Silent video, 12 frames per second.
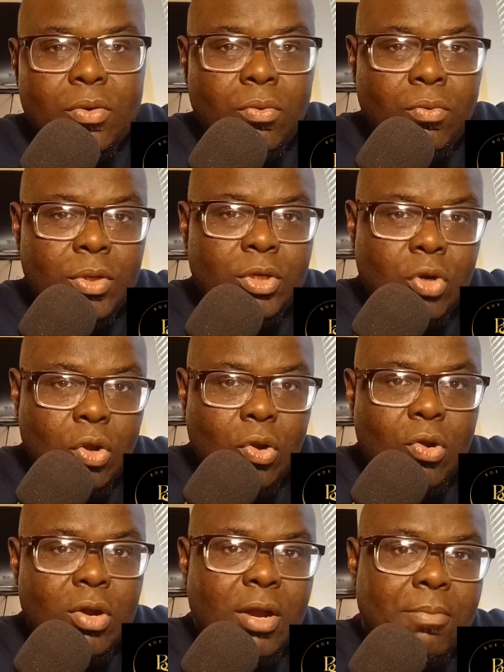would no
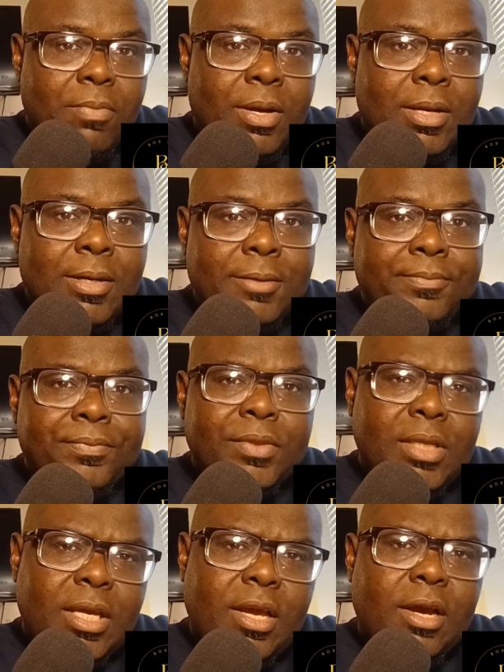longer
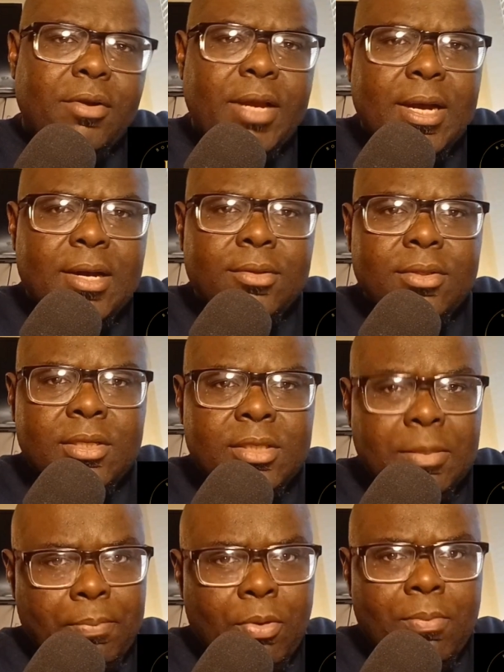carry out his
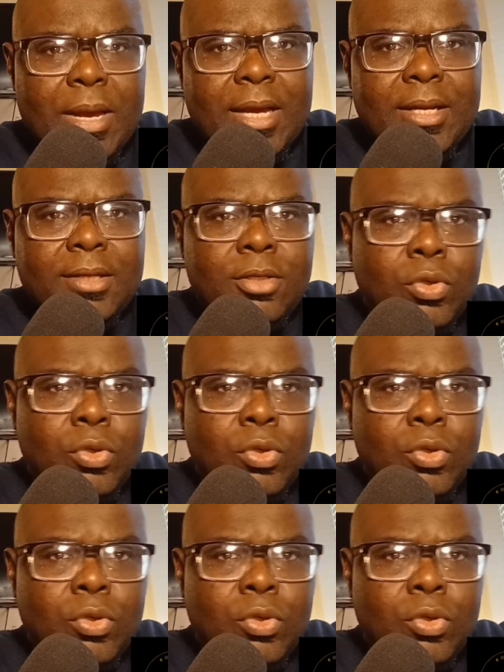diplomatic